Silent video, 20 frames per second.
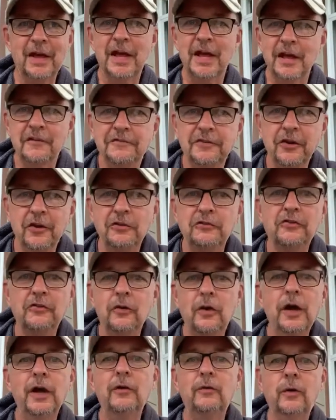If your
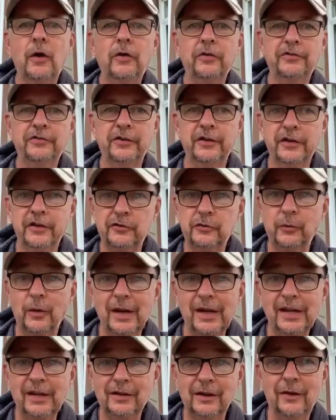joy quotient is
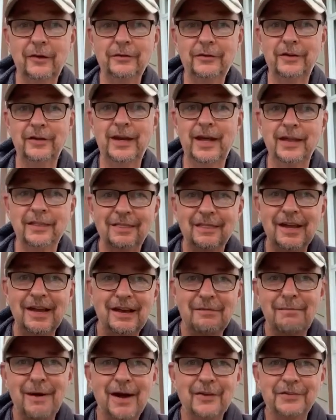running low today, think
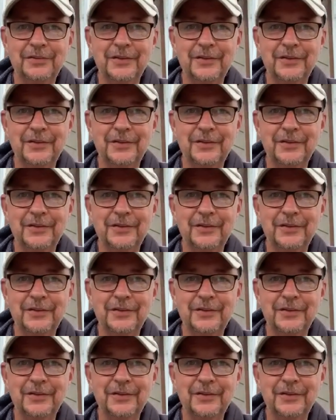about